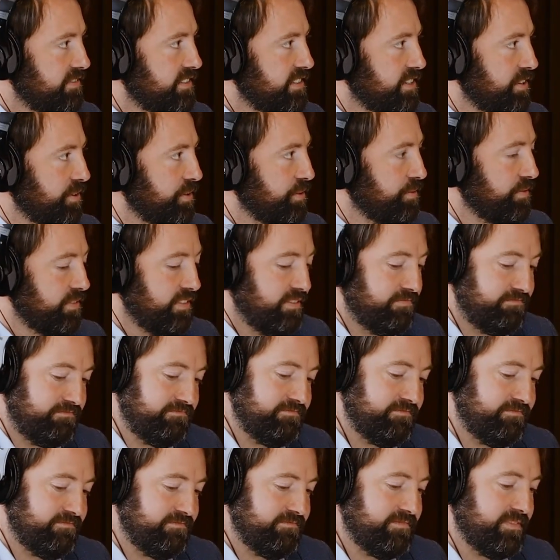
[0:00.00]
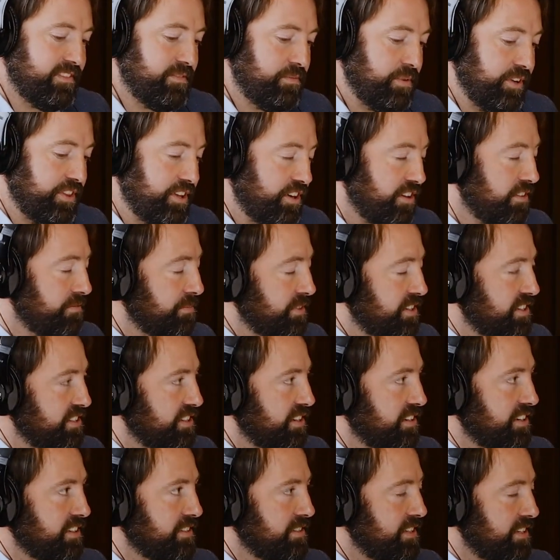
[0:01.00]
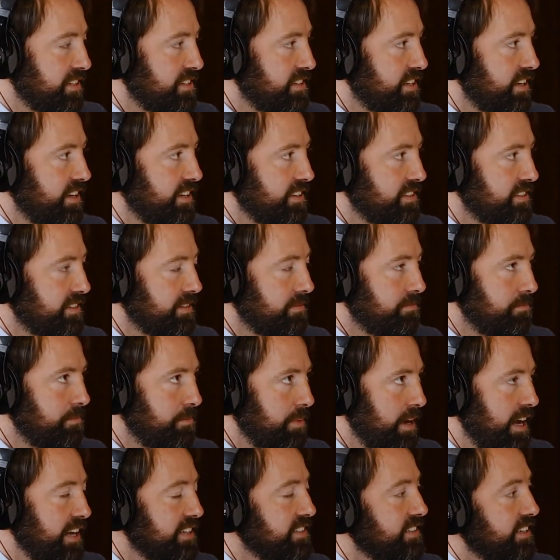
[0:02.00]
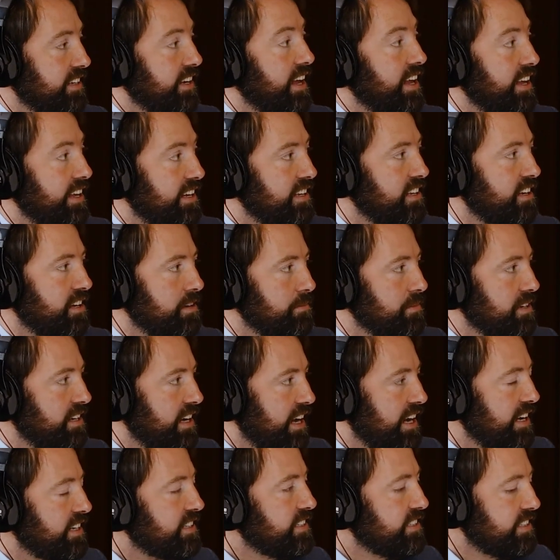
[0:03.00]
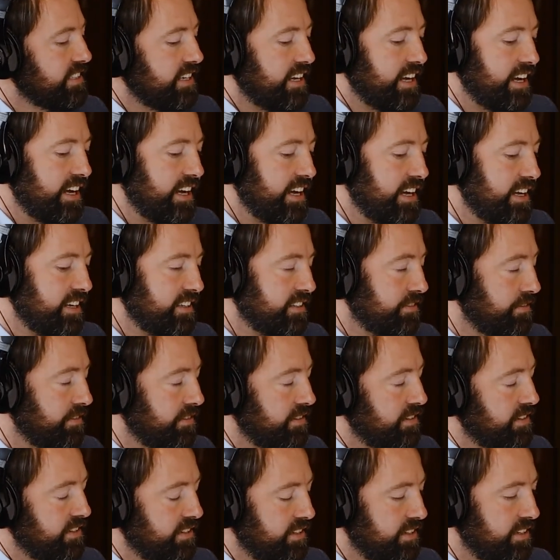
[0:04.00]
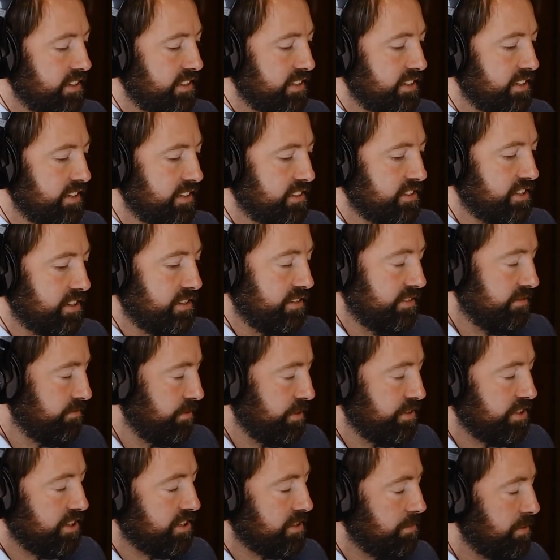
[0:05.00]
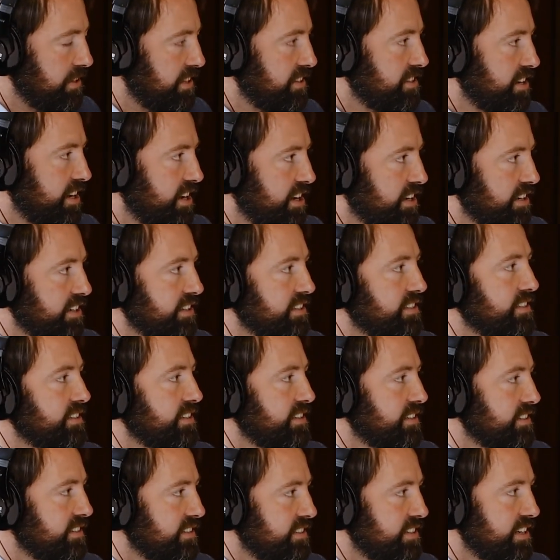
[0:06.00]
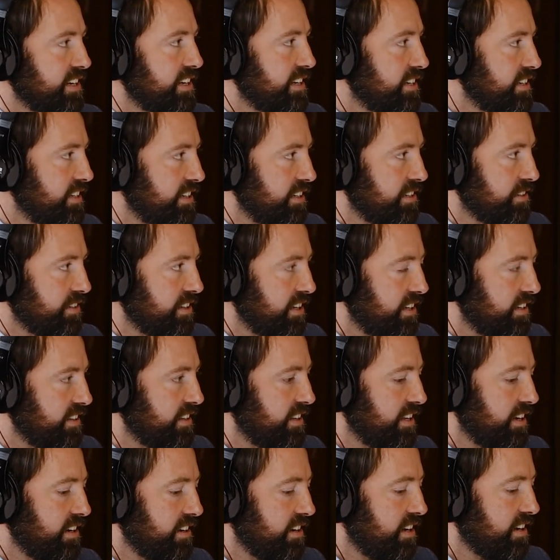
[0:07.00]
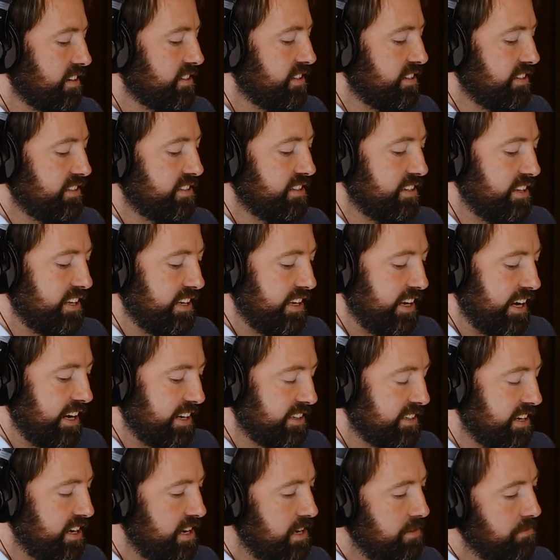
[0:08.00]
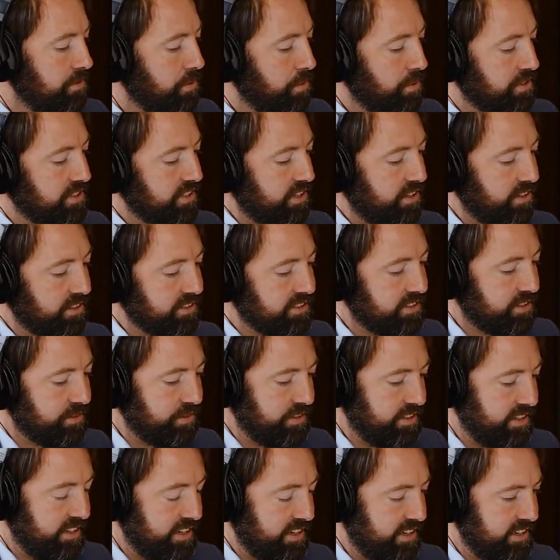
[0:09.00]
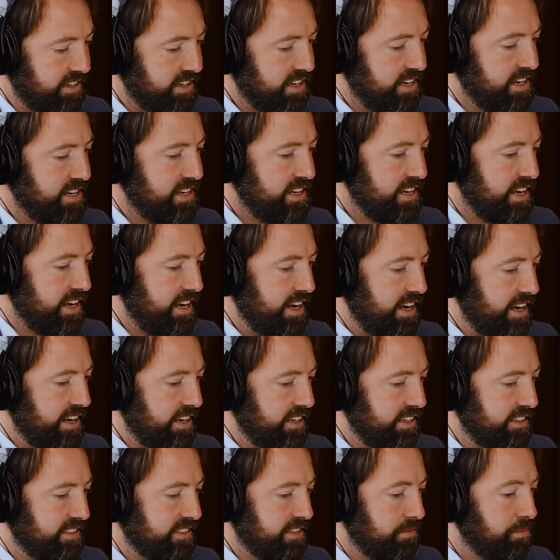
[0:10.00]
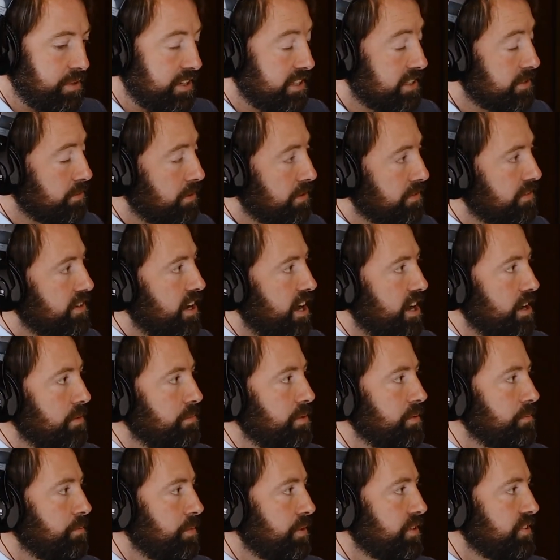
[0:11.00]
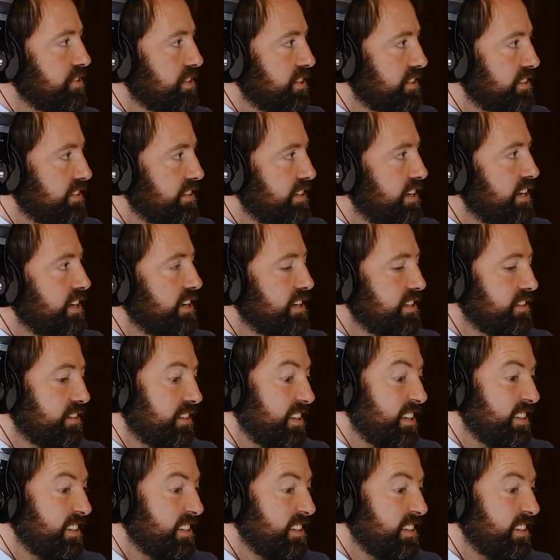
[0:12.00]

So what the government has done, it's passed a climate act. We talked about the targets, and they're locked into the act. But what's also in there is the principle of carbon budgets. So